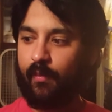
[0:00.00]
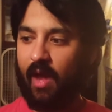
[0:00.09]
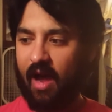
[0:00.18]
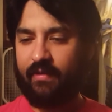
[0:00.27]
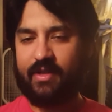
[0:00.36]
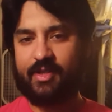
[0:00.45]

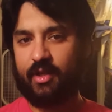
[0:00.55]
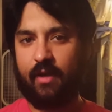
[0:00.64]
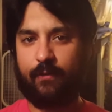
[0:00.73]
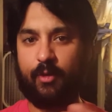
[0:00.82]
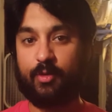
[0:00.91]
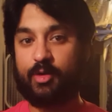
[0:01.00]
Obviously,
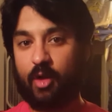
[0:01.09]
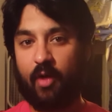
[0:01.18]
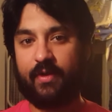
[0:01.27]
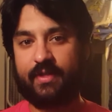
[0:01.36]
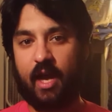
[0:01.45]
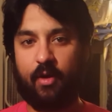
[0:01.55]
if you saw
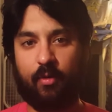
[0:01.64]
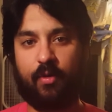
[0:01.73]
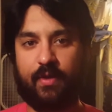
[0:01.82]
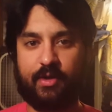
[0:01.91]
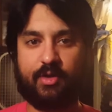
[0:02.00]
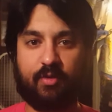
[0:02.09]
the title or
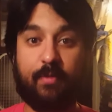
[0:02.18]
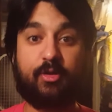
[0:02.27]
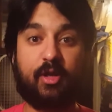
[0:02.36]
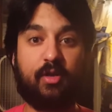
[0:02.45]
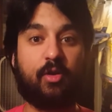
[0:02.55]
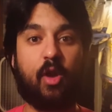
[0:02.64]
the
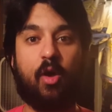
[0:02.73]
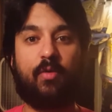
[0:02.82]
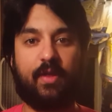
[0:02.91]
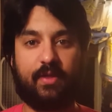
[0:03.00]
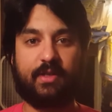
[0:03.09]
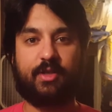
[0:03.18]
description, you know
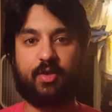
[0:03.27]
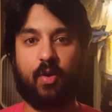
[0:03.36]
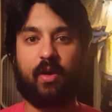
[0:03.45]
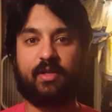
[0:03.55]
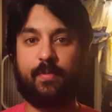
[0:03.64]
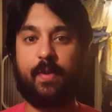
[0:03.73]
that this is
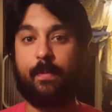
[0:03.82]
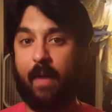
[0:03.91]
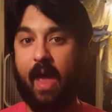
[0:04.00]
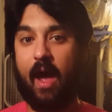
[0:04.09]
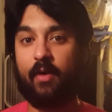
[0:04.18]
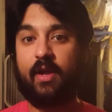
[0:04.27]
going to be
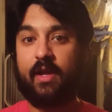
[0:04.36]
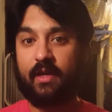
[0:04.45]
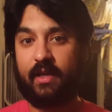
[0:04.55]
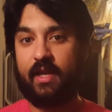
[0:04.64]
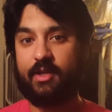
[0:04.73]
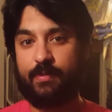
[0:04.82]
about
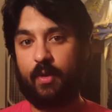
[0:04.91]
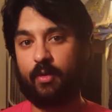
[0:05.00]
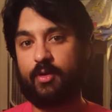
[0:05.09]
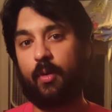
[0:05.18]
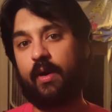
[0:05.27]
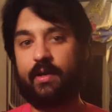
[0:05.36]
kids' meal
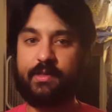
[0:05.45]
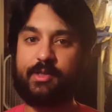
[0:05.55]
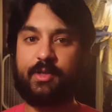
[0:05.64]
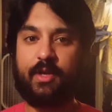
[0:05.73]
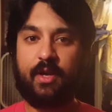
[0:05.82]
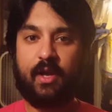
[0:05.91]

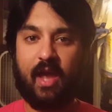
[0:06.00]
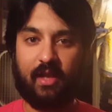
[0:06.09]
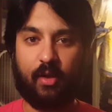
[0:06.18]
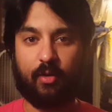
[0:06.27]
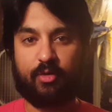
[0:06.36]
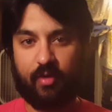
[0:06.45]
toys
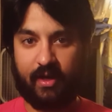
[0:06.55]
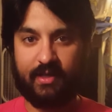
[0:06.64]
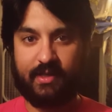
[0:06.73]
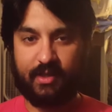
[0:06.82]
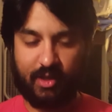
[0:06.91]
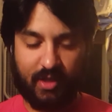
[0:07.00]
and little
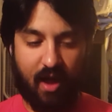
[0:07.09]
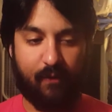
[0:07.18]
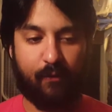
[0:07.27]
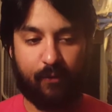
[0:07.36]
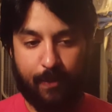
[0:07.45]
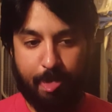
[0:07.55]
trinkets and
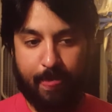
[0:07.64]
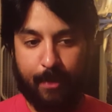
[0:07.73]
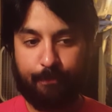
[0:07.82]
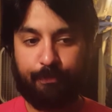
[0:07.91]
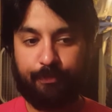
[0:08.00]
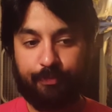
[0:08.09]
stuff.
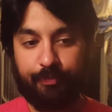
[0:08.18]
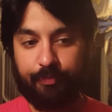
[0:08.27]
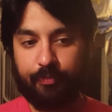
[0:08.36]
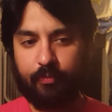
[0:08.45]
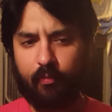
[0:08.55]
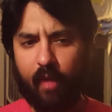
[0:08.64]

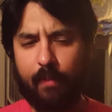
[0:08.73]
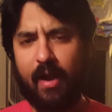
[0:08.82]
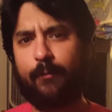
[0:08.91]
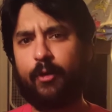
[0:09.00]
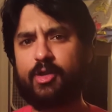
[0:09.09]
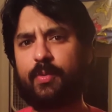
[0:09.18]
But
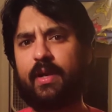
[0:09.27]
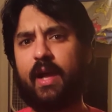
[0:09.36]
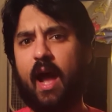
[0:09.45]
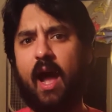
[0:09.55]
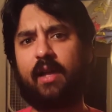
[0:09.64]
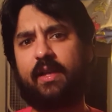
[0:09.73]
I first want
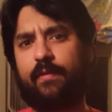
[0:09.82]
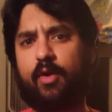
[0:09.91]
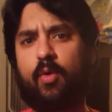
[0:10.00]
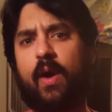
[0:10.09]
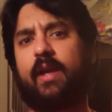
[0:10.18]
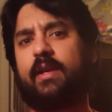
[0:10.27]
to give a
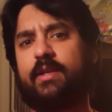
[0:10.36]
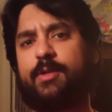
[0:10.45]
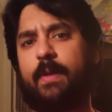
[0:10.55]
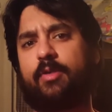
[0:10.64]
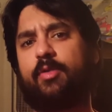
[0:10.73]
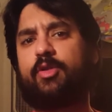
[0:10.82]
quick
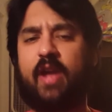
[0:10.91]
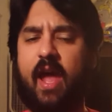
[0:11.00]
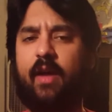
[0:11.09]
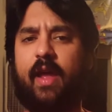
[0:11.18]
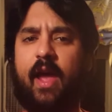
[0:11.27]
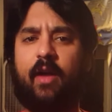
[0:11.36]
special
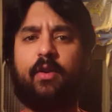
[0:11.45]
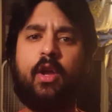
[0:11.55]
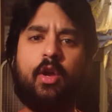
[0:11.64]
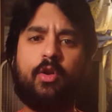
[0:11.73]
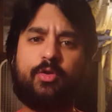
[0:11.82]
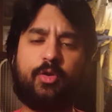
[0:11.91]
shout out
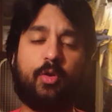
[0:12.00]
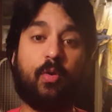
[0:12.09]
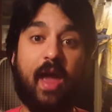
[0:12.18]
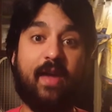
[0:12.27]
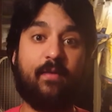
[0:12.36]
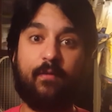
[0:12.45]
to
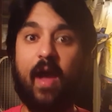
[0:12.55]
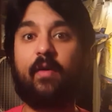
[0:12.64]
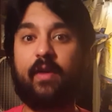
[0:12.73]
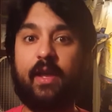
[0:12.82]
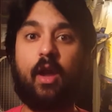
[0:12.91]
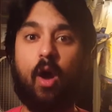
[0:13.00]
a
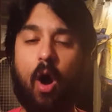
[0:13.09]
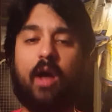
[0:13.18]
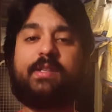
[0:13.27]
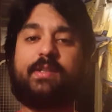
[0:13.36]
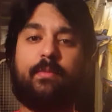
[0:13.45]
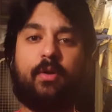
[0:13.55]
very
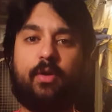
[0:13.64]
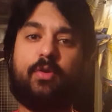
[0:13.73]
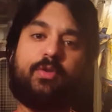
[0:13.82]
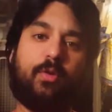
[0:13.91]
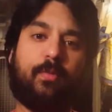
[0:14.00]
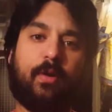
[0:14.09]
awesome
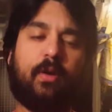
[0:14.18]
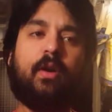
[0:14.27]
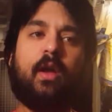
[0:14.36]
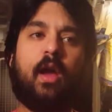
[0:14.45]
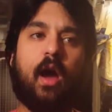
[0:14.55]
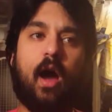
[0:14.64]
YouTuber,
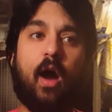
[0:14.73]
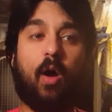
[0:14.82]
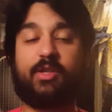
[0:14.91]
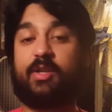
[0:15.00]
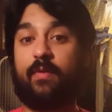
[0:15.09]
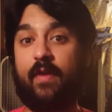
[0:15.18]

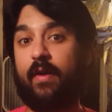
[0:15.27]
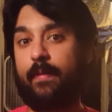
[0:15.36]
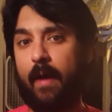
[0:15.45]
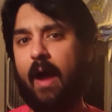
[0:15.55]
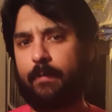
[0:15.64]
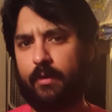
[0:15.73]
also a very
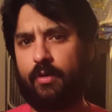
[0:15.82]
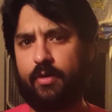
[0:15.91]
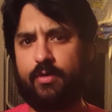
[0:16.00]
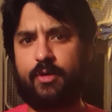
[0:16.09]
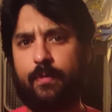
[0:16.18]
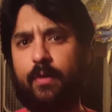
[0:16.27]
popular
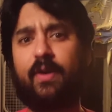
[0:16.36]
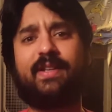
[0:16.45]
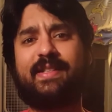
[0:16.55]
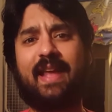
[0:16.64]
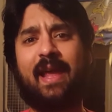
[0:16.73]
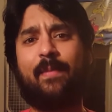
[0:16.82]
YouTuber.
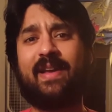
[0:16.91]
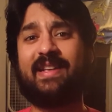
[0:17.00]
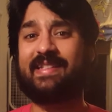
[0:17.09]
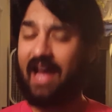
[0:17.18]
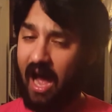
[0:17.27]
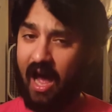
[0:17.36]
His name
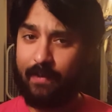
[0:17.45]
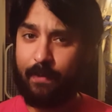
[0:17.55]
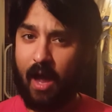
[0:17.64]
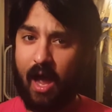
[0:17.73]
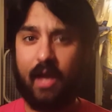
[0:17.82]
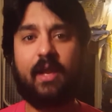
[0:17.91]
is
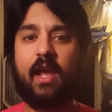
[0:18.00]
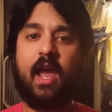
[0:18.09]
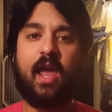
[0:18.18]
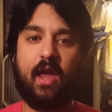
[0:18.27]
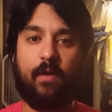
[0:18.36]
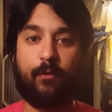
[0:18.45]
Oddpod.
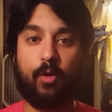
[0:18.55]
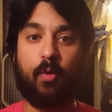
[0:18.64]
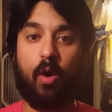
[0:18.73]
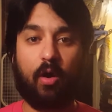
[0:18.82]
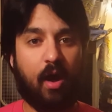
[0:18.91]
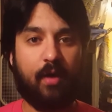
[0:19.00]
If
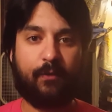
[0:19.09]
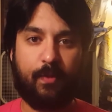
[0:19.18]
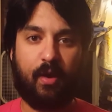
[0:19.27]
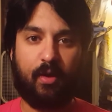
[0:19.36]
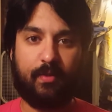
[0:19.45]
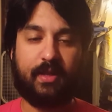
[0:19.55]
you are
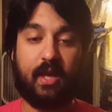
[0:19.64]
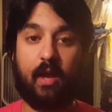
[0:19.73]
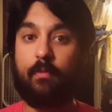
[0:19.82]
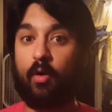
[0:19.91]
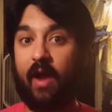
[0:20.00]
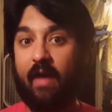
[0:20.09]
unfamiliar with
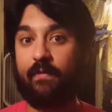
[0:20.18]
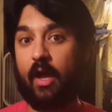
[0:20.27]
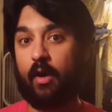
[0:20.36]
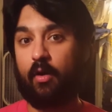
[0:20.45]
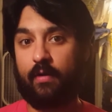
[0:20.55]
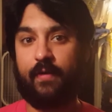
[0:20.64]
him or have
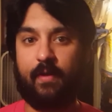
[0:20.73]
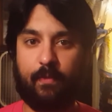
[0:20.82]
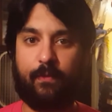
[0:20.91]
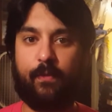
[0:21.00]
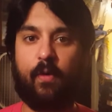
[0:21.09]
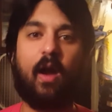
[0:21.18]
not heard of him
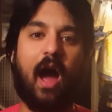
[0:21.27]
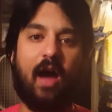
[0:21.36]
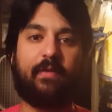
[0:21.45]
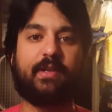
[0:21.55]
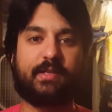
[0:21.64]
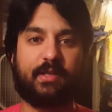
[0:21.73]
before,
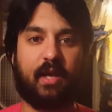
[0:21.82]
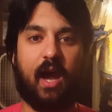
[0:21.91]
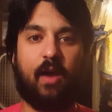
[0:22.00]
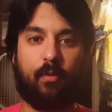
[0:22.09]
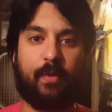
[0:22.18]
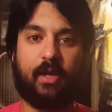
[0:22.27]
obviously
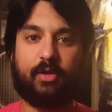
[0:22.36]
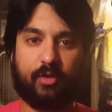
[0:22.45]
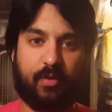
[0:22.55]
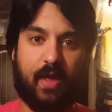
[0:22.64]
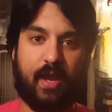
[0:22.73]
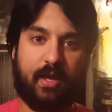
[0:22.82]
I will make
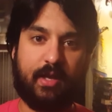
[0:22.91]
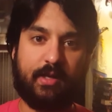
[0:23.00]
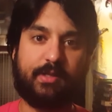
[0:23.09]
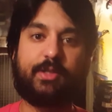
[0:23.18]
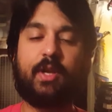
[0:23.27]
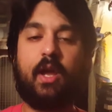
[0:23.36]
sure that
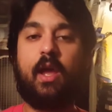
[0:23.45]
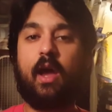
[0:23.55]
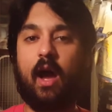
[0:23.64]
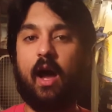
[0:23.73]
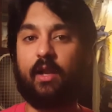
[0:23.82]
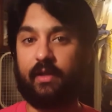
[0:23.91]
his
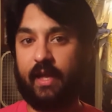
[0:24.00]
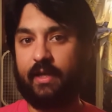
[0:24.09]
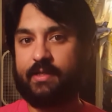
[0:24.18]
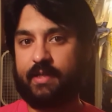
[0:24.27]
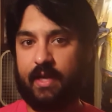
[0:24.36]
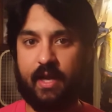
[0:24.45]

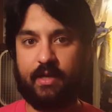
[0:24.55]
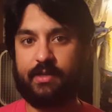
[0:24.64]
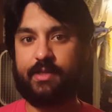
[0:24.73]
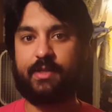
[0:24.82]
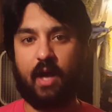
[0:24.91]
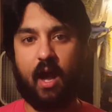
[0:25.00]
links to
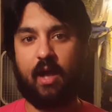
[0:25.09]
his